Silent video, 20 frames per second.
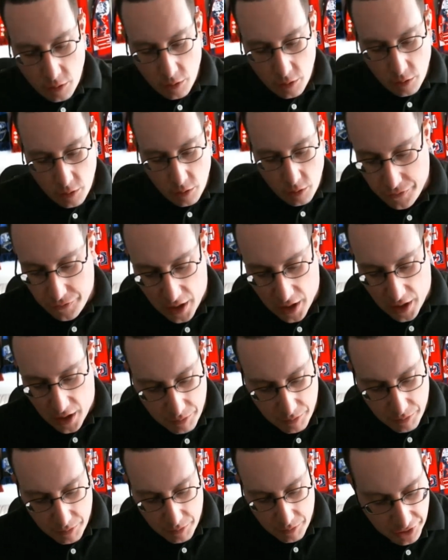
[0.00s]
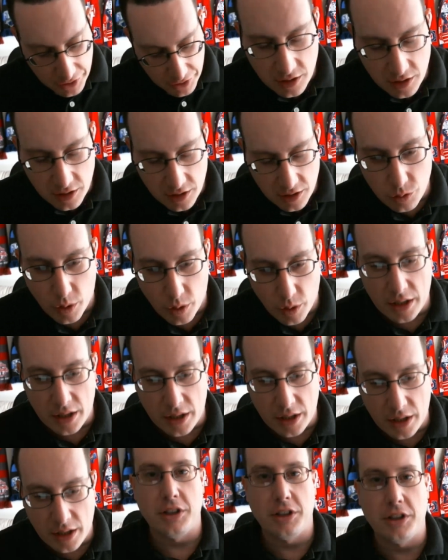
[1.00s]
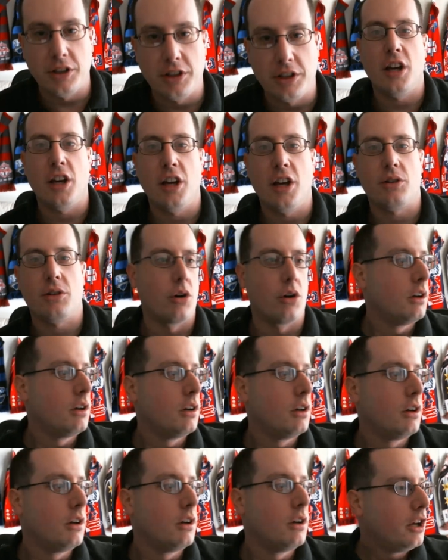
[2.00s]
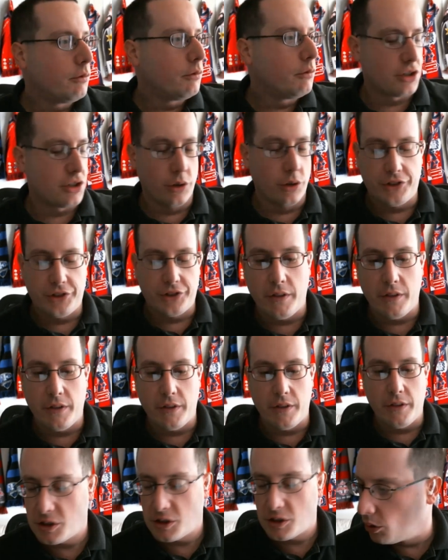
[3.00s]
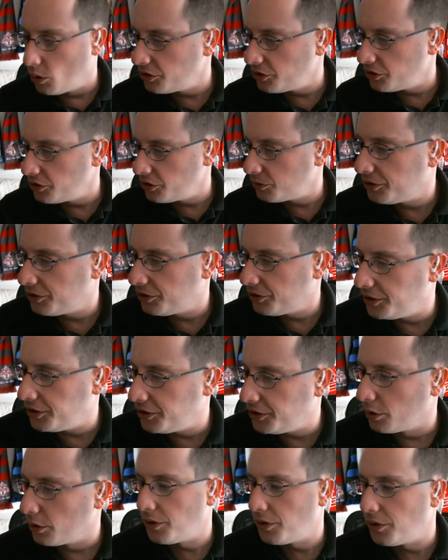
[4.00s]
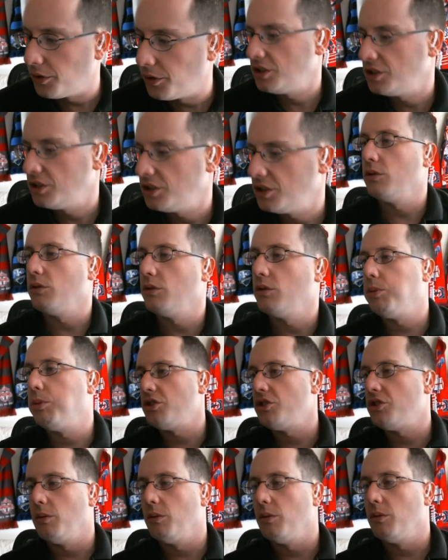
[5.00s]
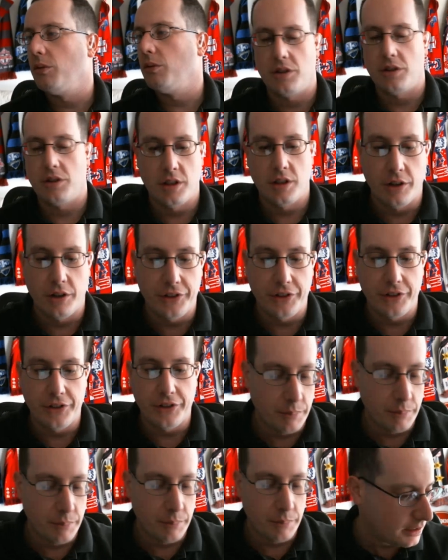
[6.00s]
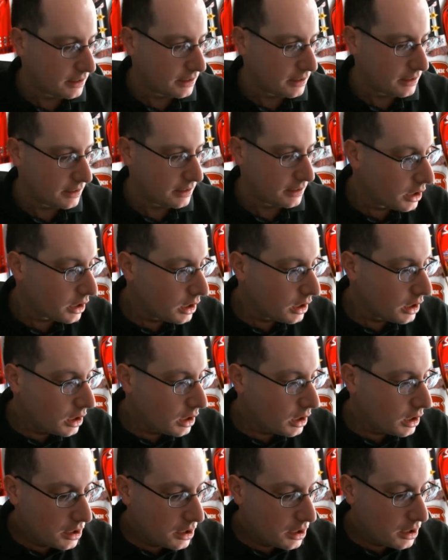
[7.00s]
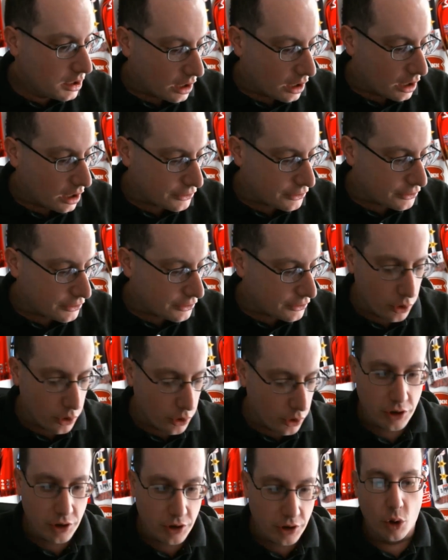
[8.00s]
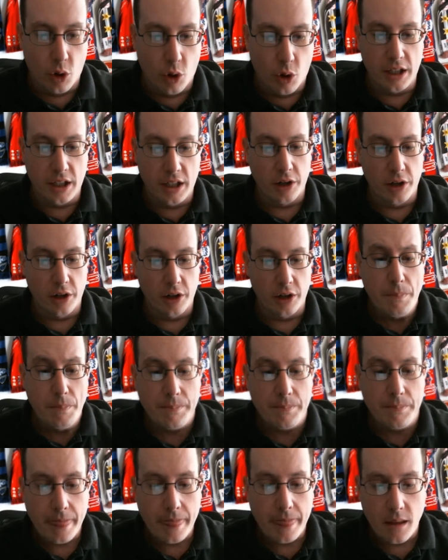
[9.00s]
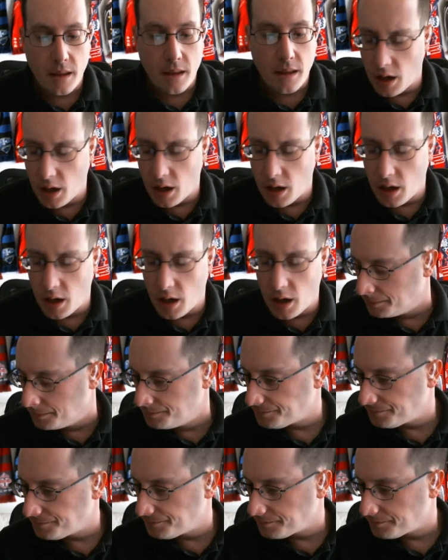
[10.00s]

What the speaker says: which, if I'm not mistaken, Dwayne, is linked to Quebecor, which owns TVA Sports, which is the other French-language sports network that carries the Impact games. So those aren't going anywhere. Bonus